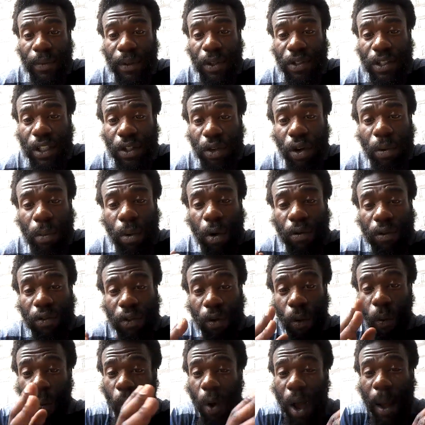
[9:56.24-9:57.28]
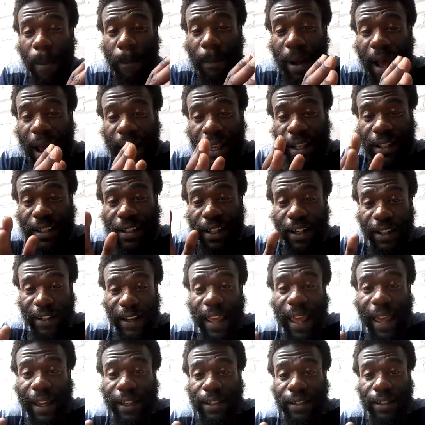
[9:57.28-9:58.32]
You see, you're moving from one body to the
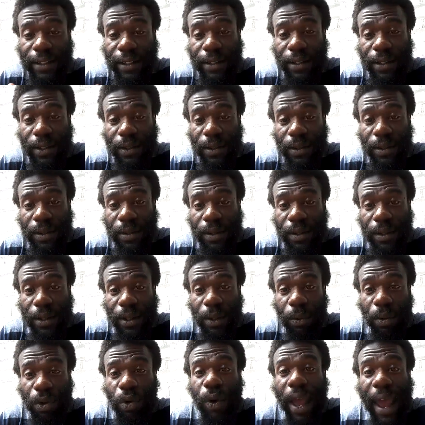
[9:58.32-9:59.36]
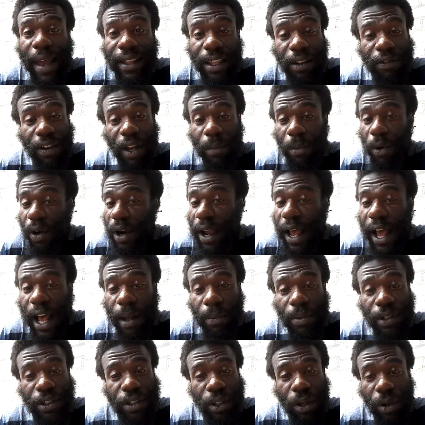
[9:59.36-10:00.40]
next. when you activate
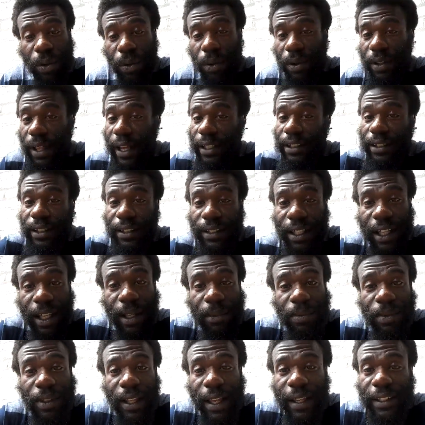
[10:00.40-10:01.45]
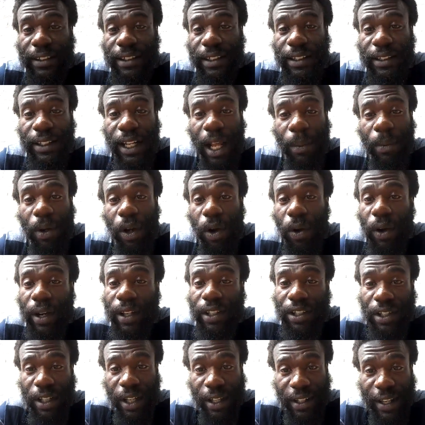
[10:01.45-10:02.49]
Merkaba. So that's a deep lesson. I'm gonna go
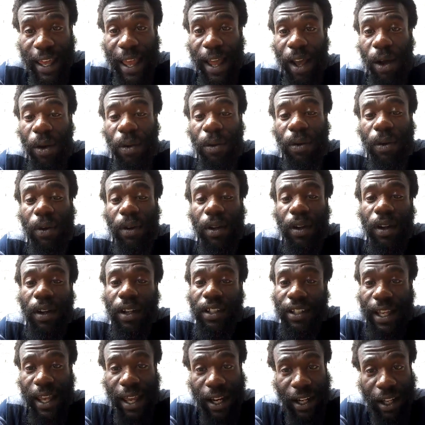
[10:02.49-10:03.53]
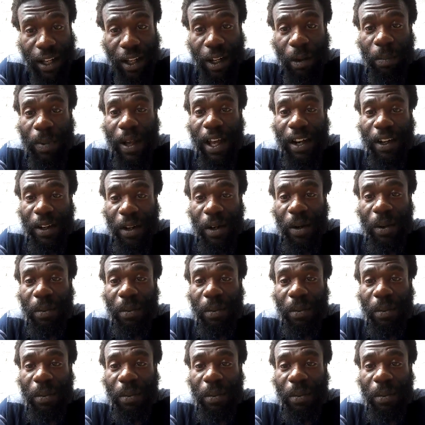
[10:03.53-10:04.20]
ahead and shut down because I got to get up out of